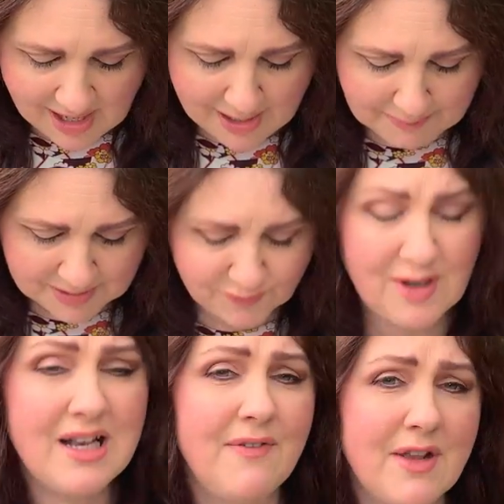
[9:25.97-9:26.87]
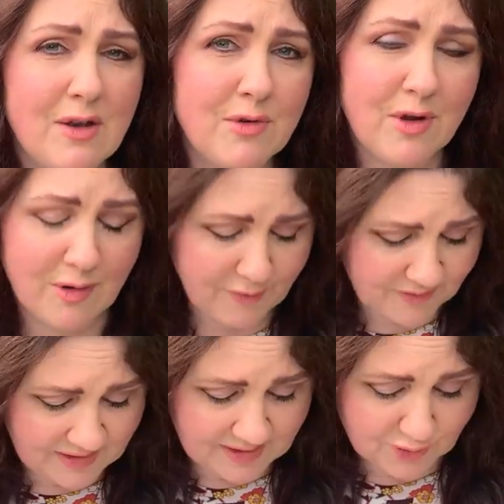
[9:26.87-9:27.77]
But if you love the look
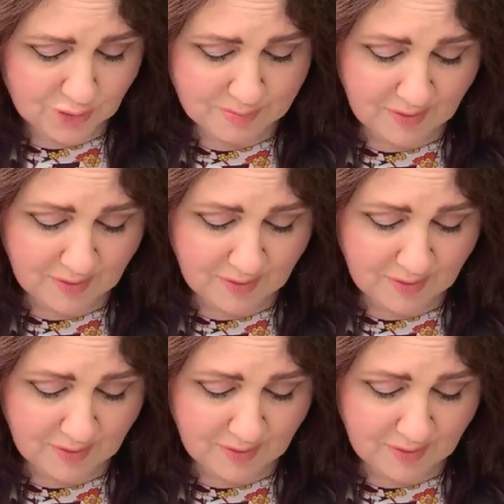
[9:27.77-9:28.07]
of the True